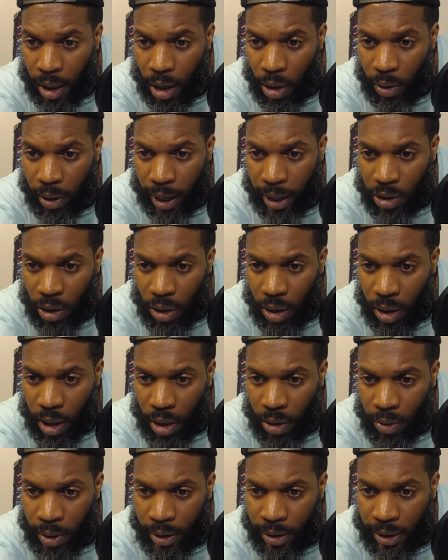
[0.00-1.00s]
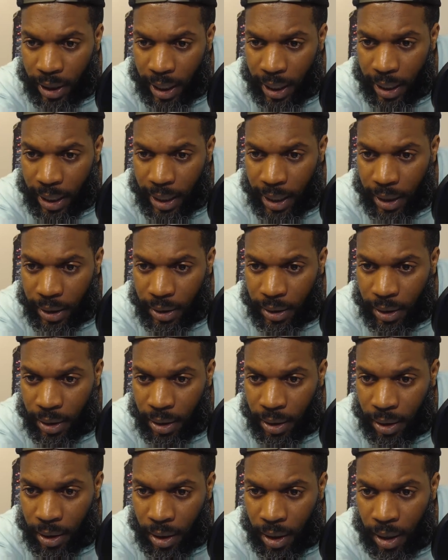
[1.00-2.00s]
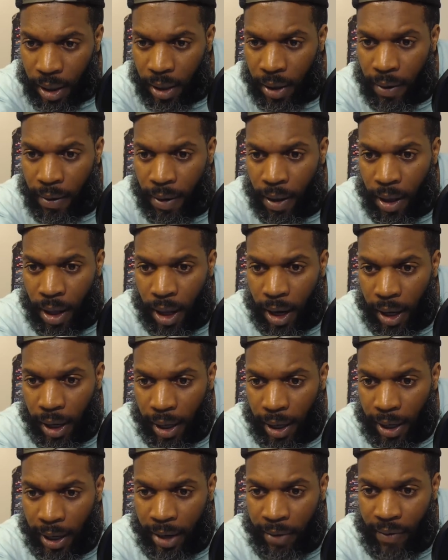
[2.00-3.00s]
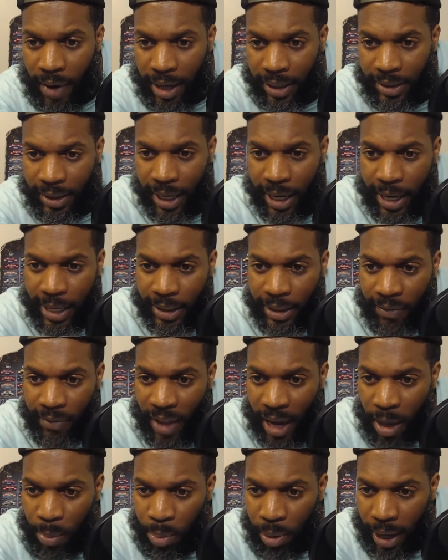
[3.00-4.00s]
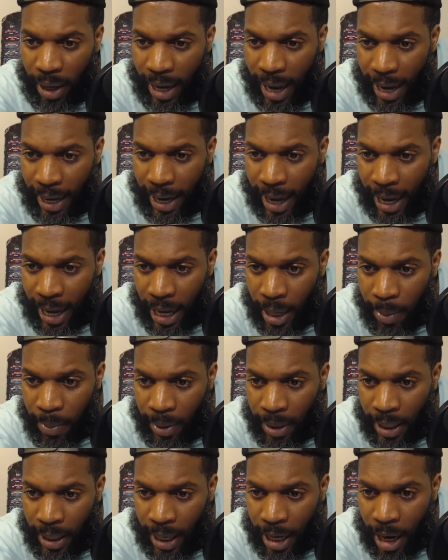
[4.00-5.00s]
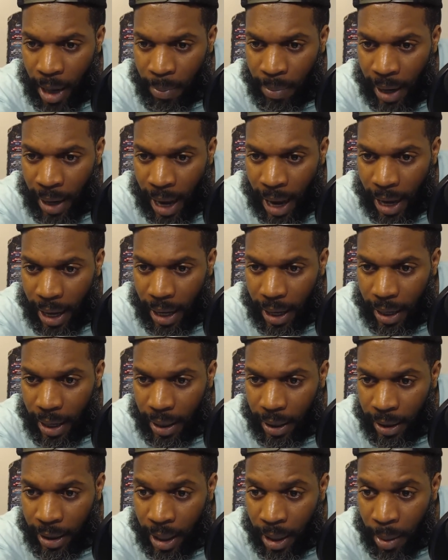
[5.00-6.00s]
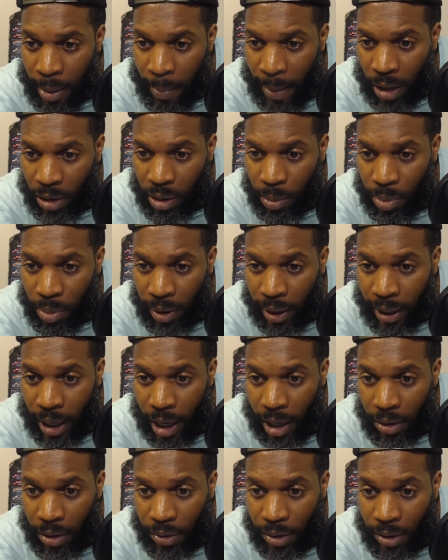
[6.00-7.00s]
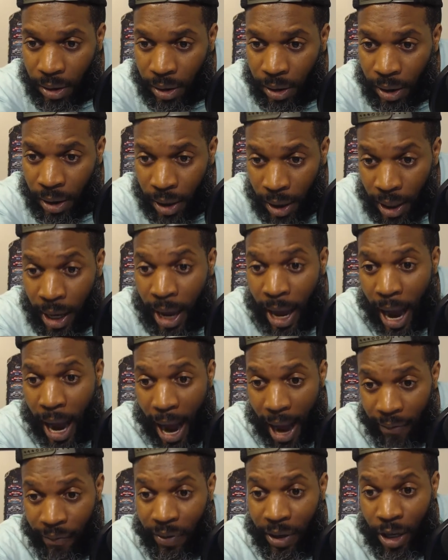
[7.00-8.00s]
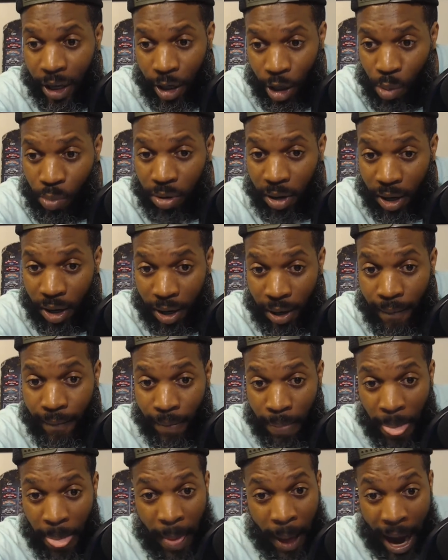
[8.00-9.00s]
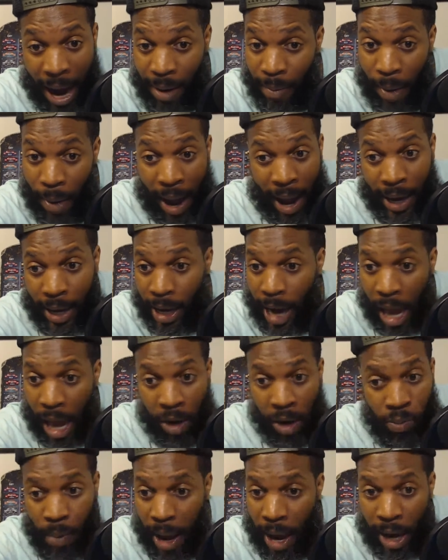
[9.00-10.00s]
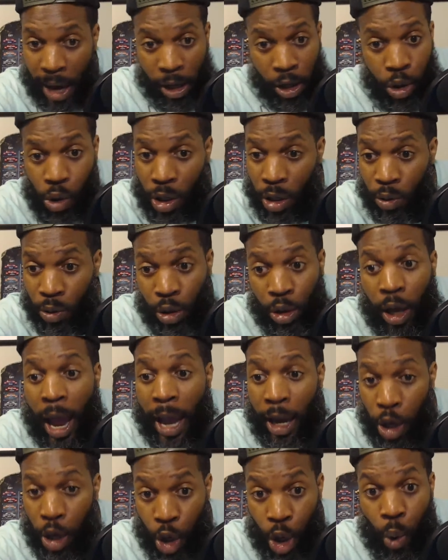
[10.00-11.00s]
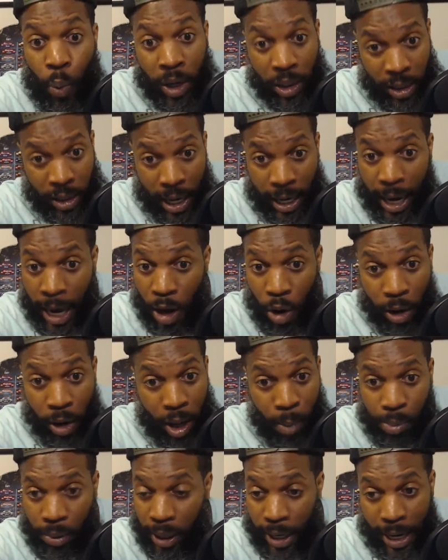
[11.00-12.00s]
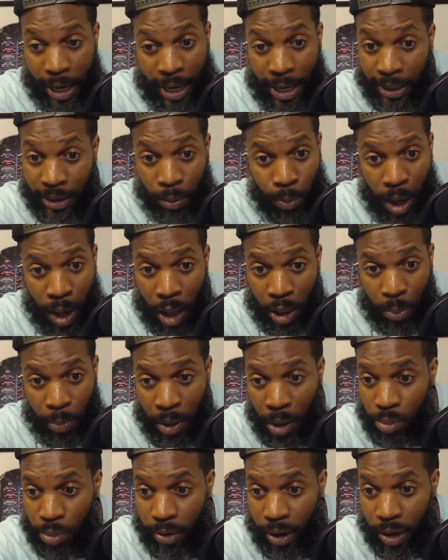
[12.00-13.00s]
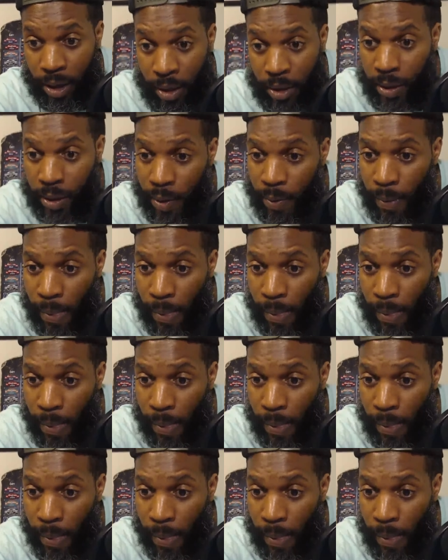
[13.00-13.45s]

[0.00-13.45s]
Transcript: Okay, so hold on. He says, Levi says, if they play that game, then I'm out the playoffs. I feel you, bro. I don't mind. You can wish that game don't get played. That doesn't bother me, bro.